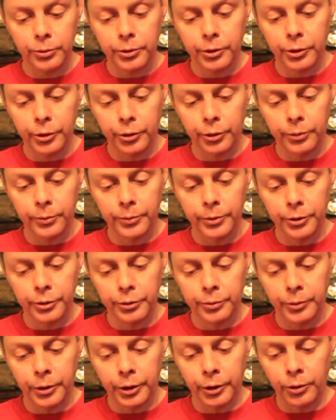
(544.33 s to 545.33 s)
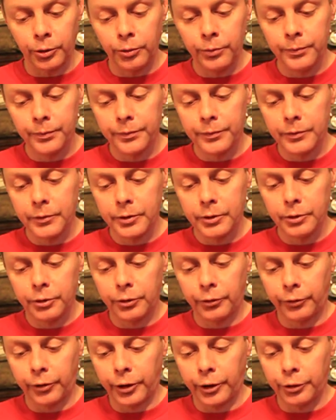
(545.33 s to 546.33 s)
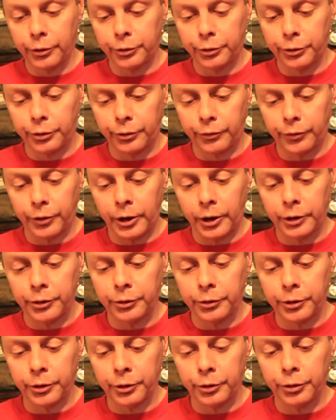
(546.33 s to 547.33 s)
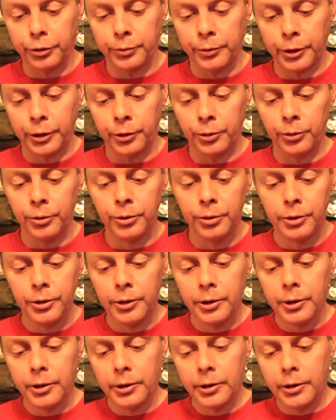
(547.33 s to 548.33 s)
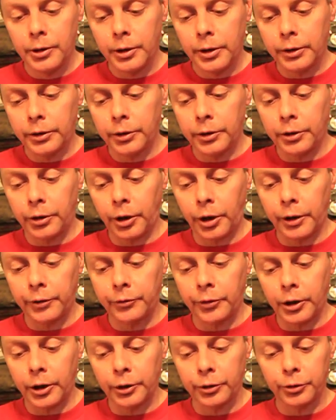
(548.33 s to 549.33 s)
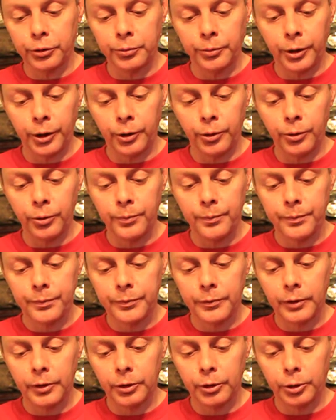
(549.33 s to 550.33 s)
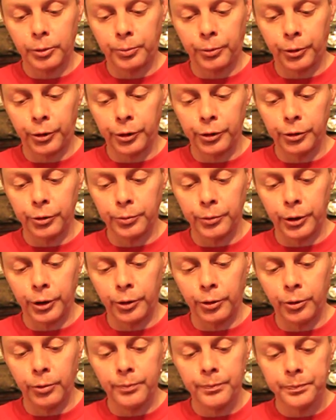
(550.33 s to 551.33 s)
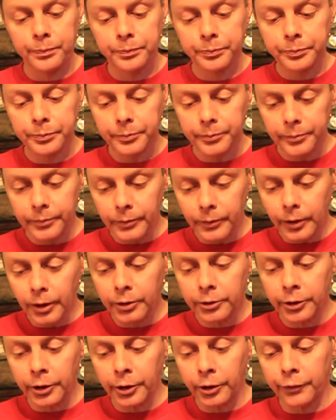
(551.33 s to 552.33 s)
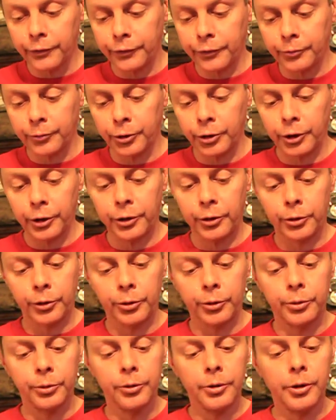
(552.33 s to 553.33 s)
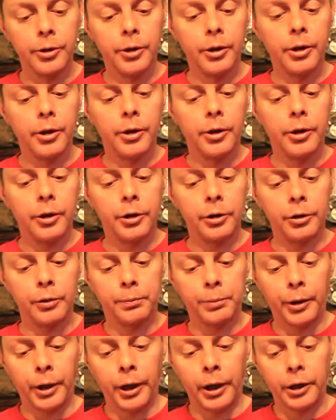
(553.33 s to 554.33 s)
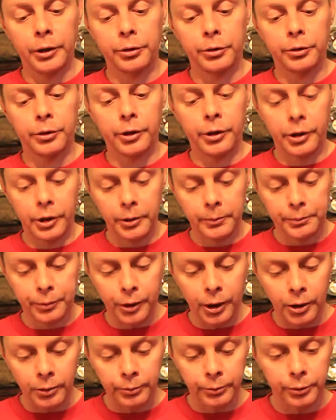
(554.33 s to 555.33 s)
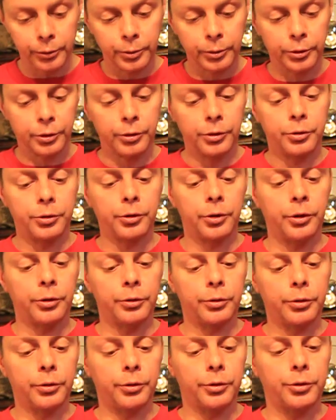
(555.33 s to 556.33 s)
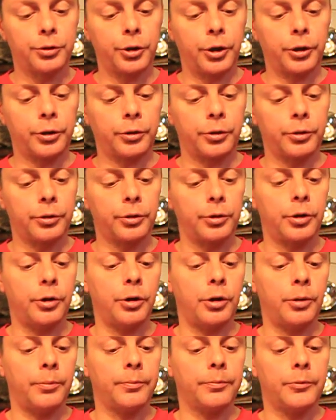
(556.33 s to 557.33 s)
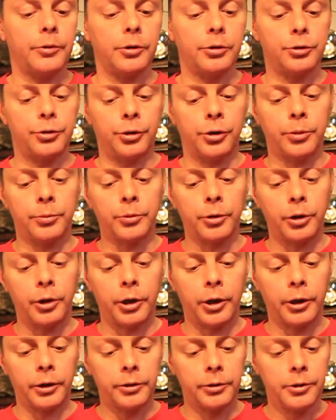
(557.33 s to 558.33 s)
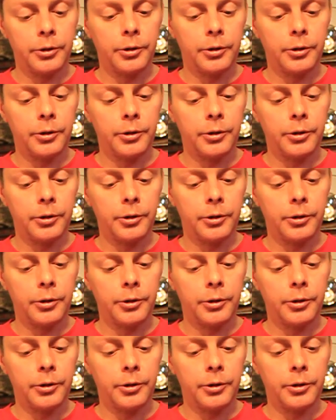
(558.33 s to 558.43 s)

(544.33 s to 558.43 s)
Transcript: here is metal, the rails that it rides on is metal, the guide rod is metal, spring is metal. Now, from what I heard, in the past they had problems with these guns ejecting. They jammed a lot,